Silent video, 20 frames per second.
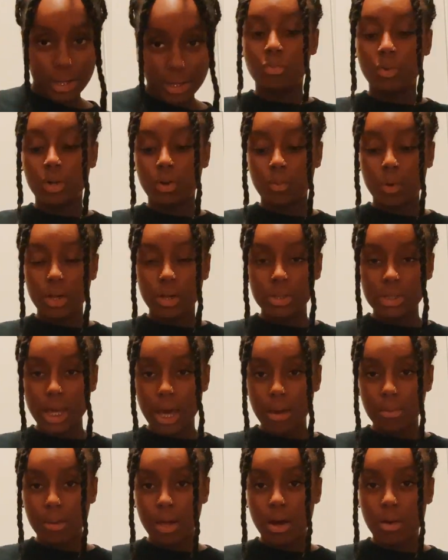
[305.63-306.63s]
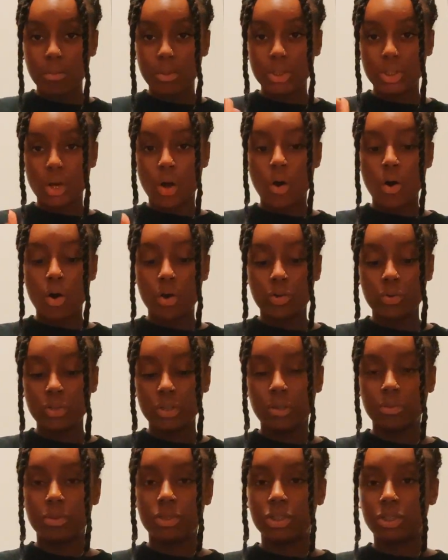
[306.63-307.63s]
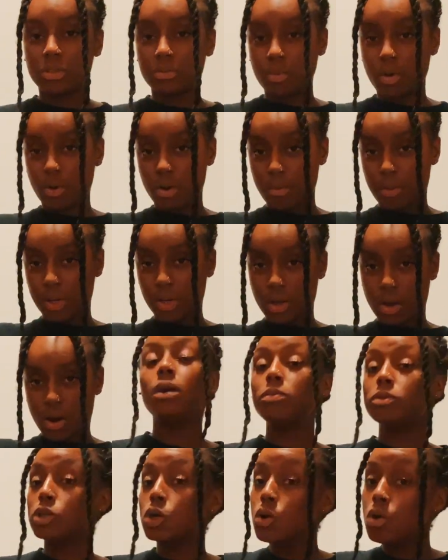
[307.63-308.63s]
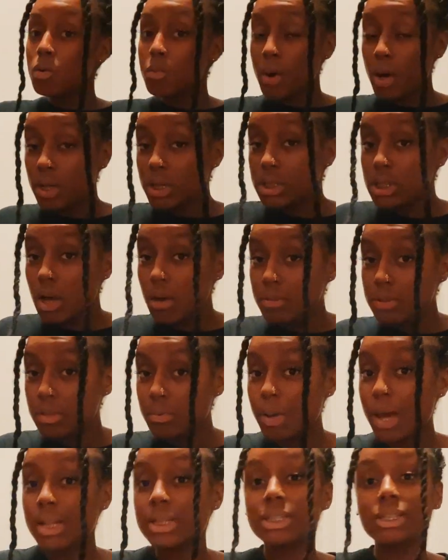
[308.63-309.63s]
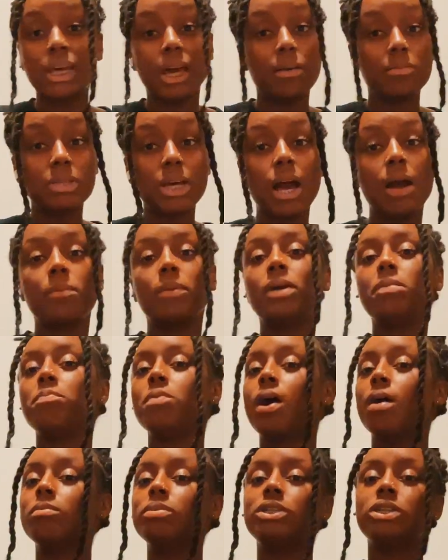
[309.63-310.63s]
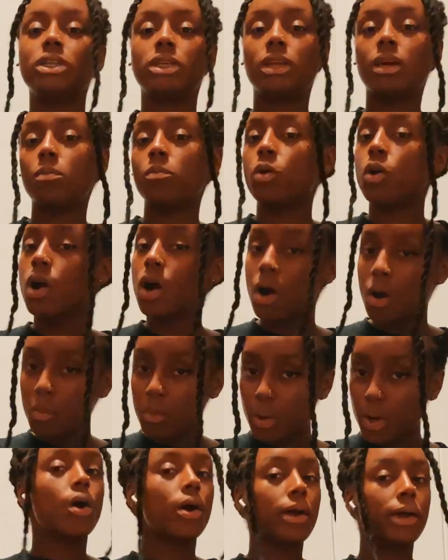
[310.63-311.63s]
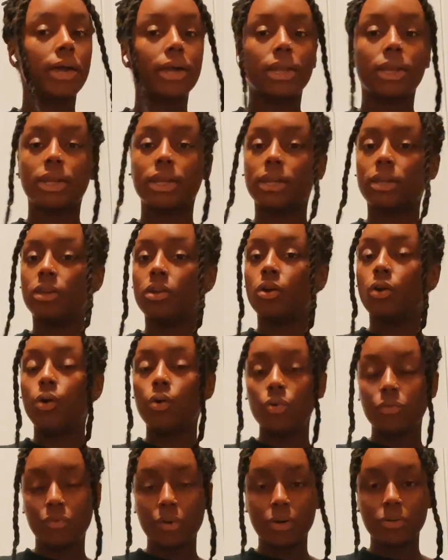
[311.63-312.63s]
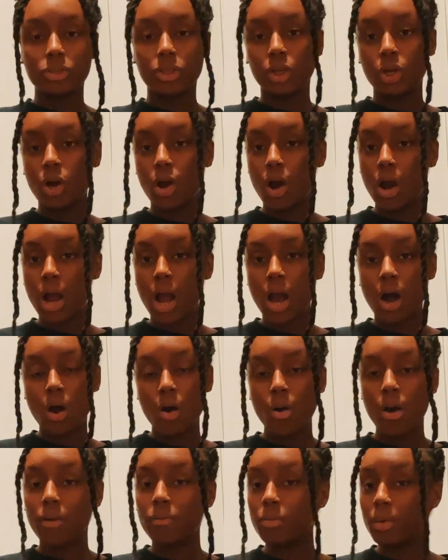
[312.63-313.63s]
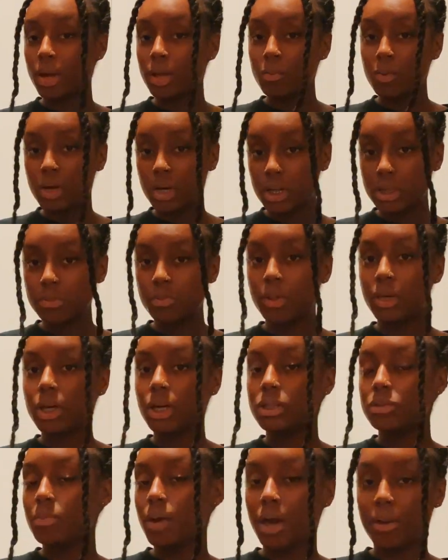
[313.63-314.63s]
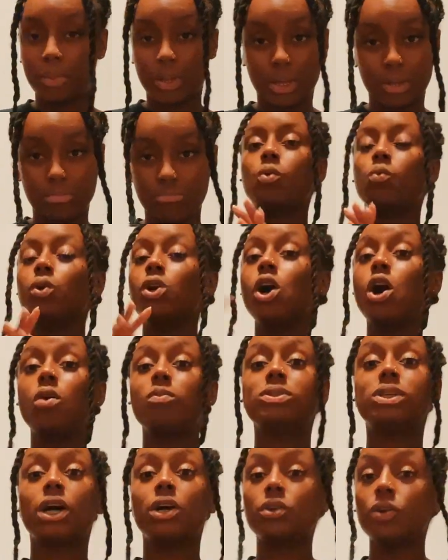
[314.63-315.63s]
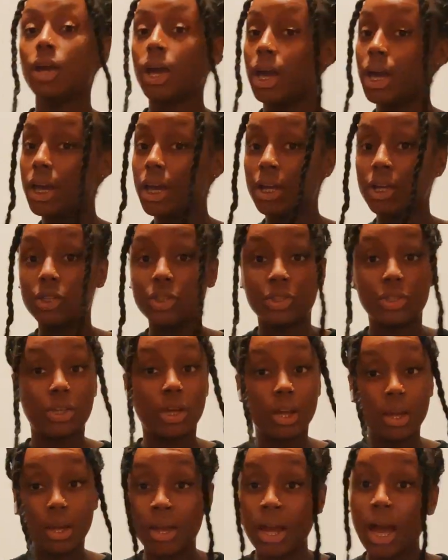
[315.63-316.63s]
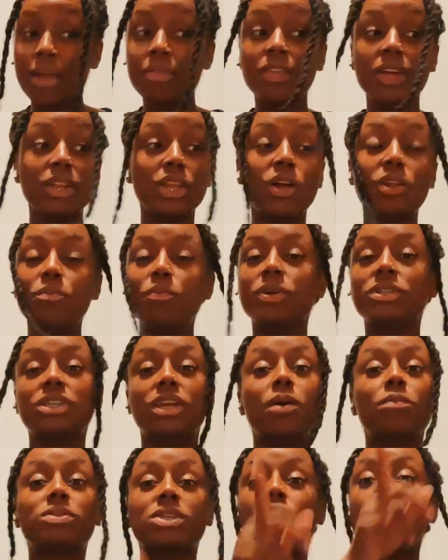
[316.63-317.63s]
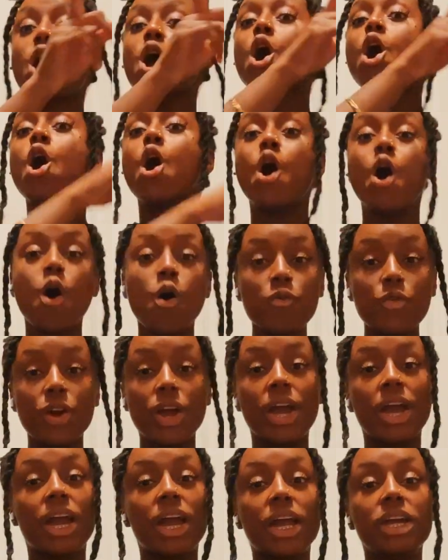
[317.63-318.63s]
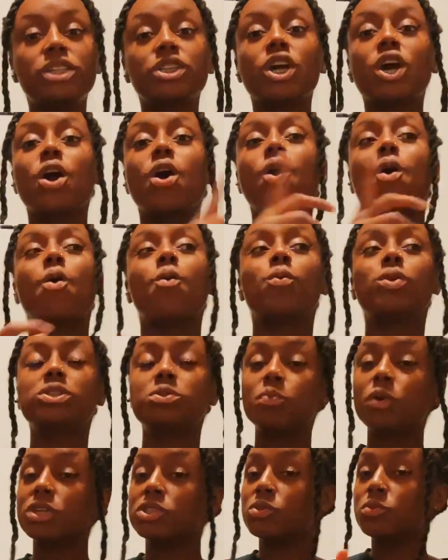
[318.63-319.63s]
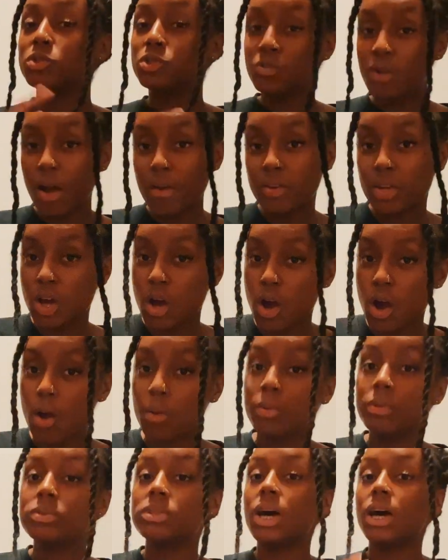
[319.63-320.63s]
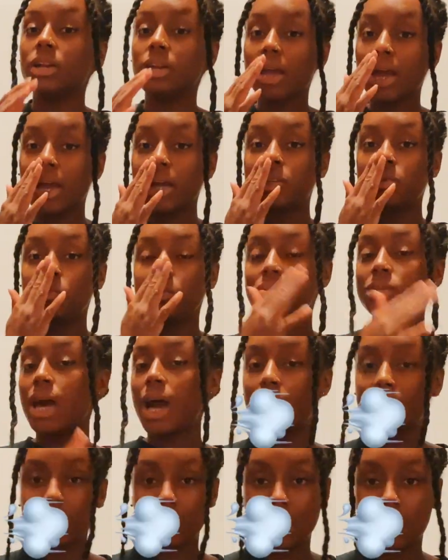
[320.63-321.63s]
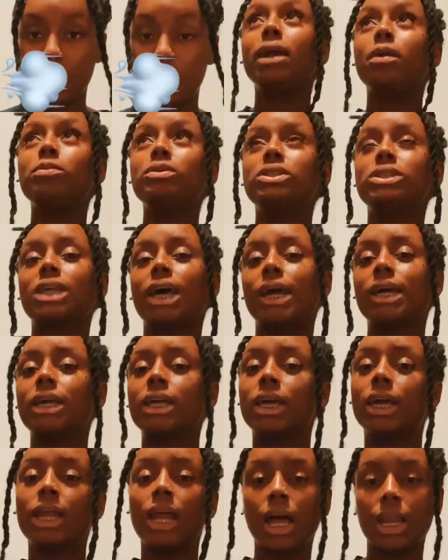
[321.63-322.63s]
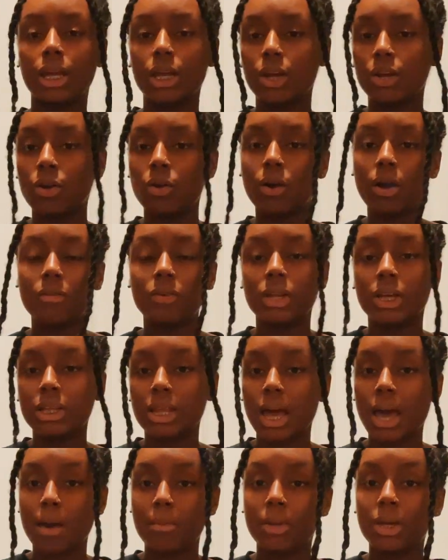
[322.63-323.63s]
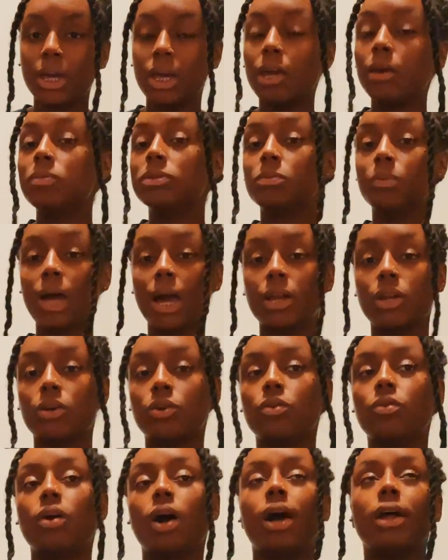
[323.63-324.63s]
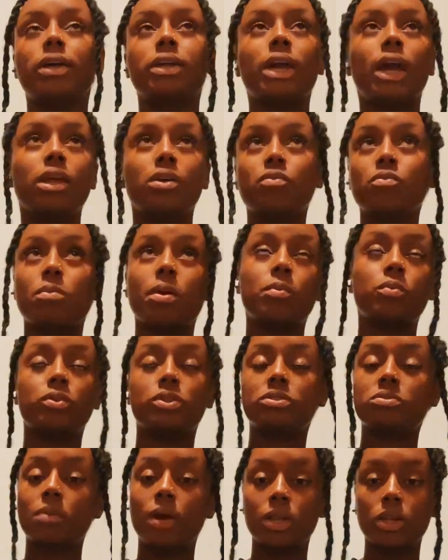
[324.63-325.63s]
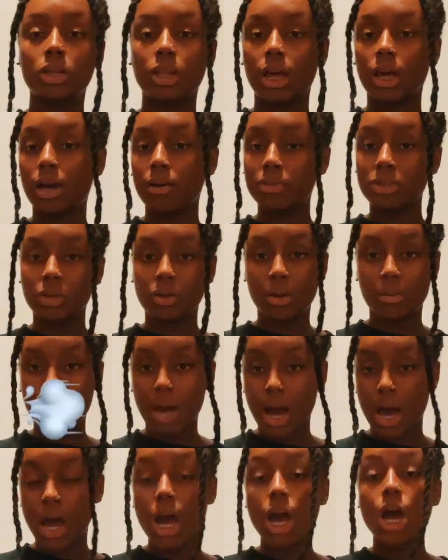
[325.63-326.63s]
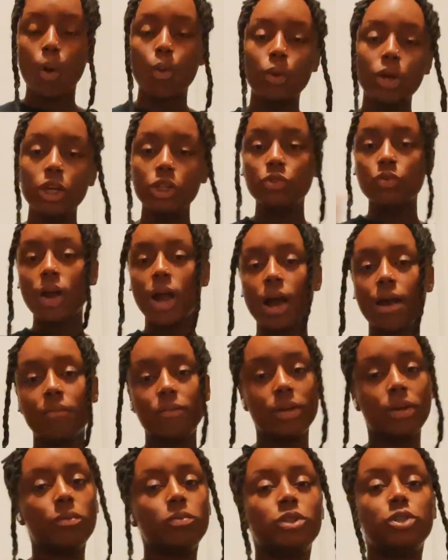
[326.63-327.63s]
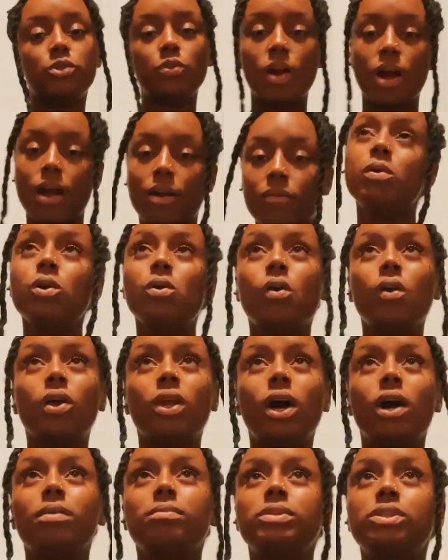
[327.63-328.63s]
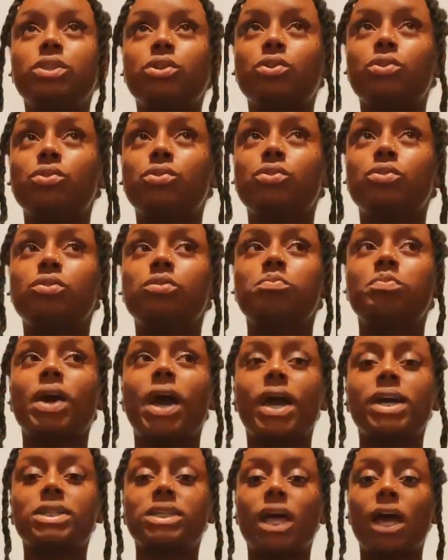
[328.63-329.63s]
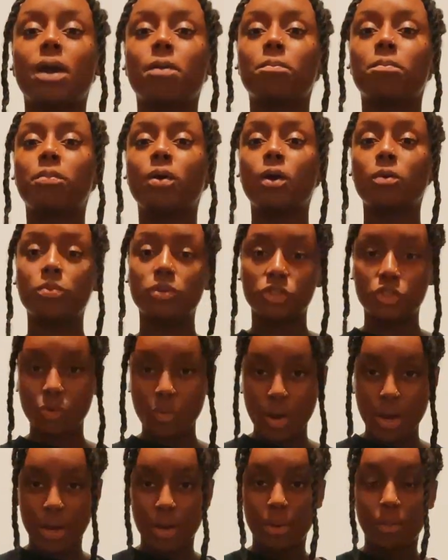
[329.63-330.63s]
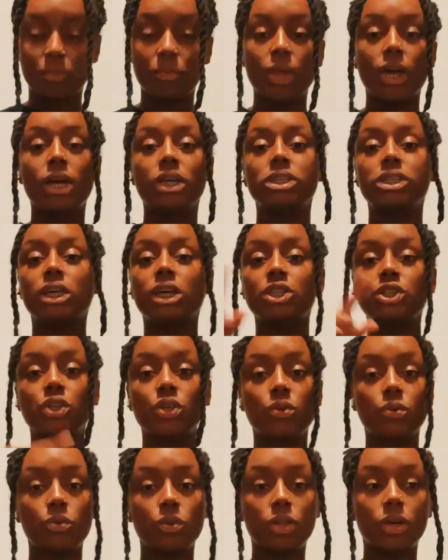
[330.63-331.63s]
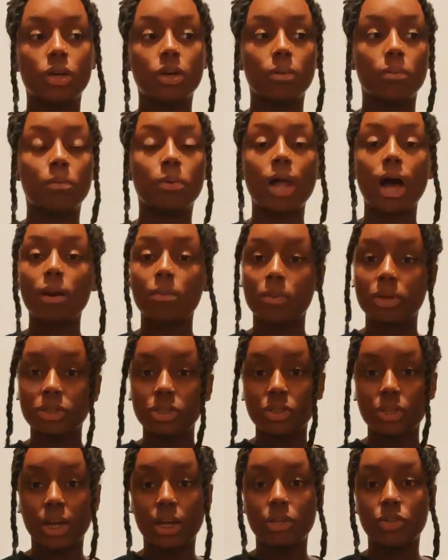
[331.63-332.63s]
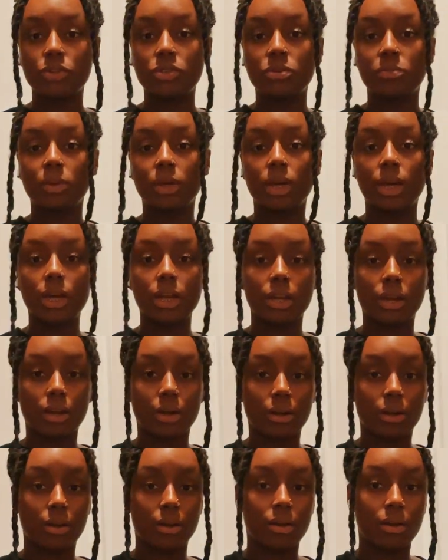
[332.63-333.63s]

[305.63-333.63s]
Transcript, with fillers: When the windows came down, bitch, all you seen was just smoke come out of the car. He was a cool police officer, but at the same time, he probably should have did more homework and who the fuck was in the car, how old everybody was, because baby, we all was underage. I think the only person that was overage was the person who was driving the car. We was underage and we was he was just like, get out of here, don't ever let that happen again. He was a black dude. Can't even remember what this man looked like. I'm so damn We driving, we drive. We going up to past like Belfry Square to get to the blockbuster that used to be in there.